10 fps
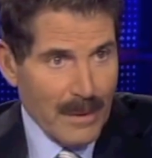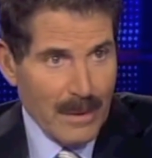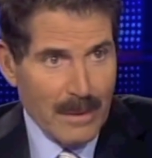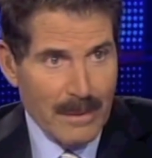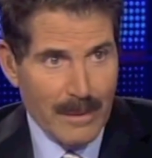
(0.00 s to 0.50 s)

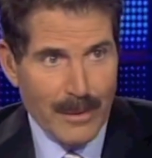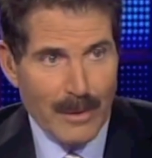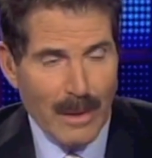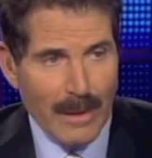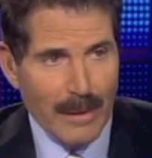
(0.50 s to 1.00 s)
heard
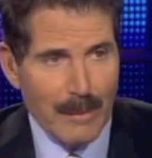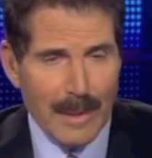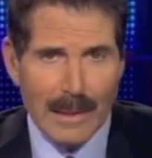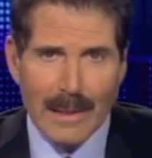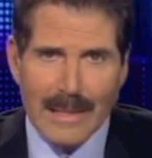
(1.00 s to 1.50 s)
your
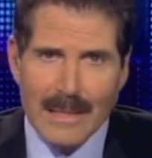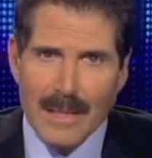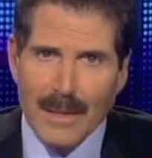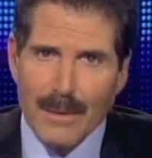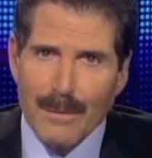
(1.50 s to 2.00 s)
argument.
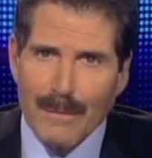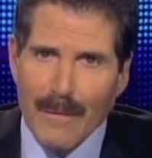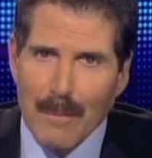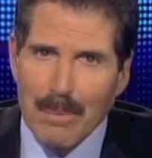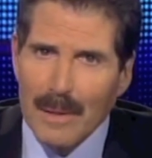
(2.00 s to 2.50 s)
Let's hear
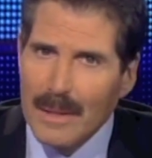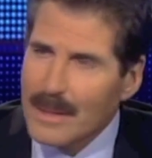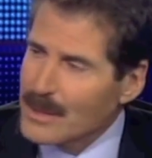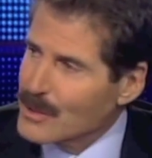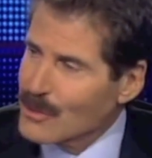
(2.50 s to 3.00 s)
from the
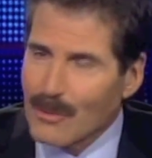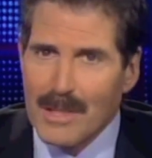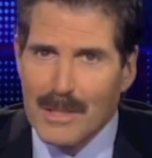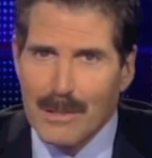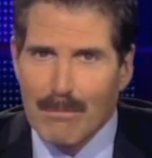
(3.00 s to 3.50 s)
police.
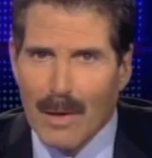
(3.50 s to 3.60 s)
Russ